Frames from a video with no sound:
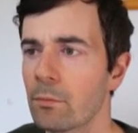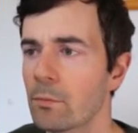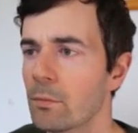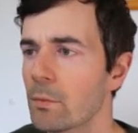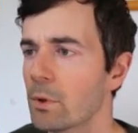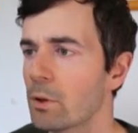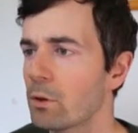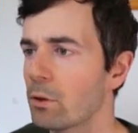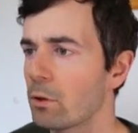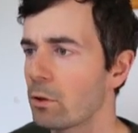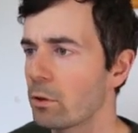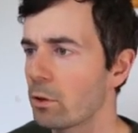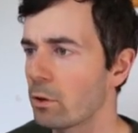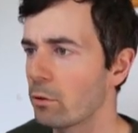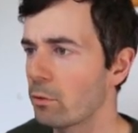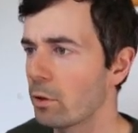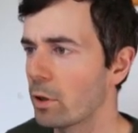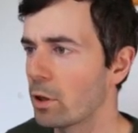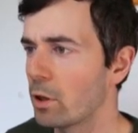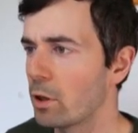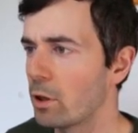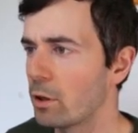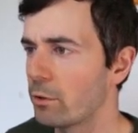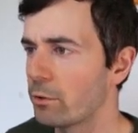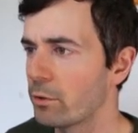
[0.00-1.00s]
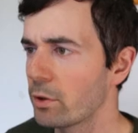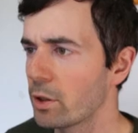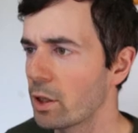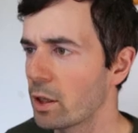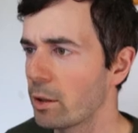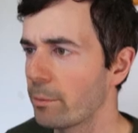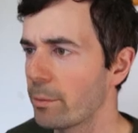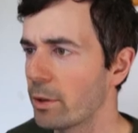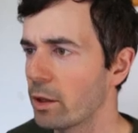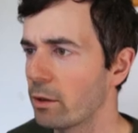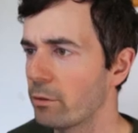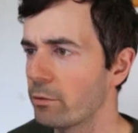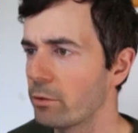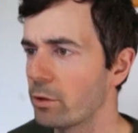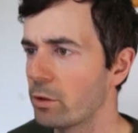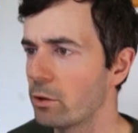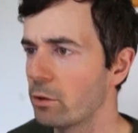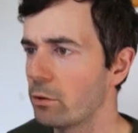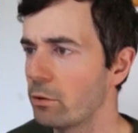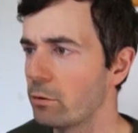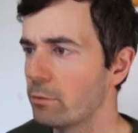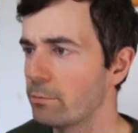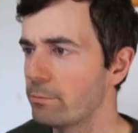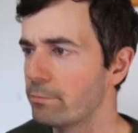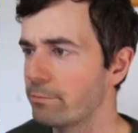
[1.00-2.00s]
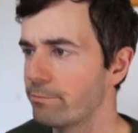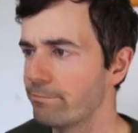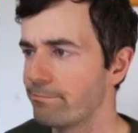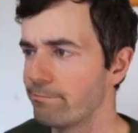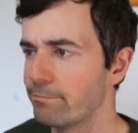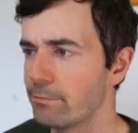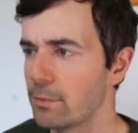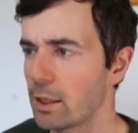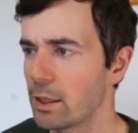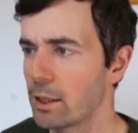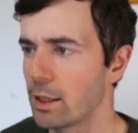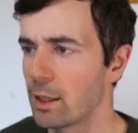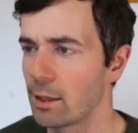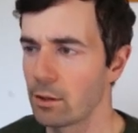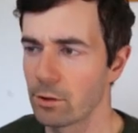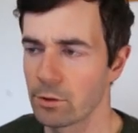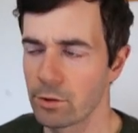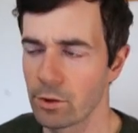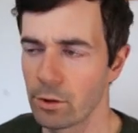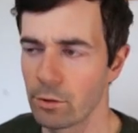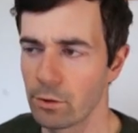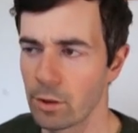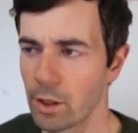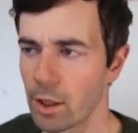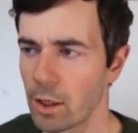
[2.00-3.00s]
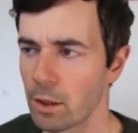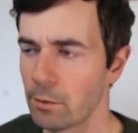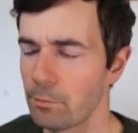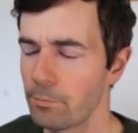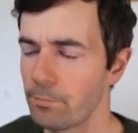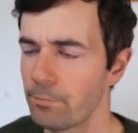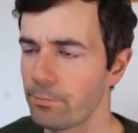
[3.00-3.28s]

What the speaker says: Turn the grid off to get a better view, and that looks okay.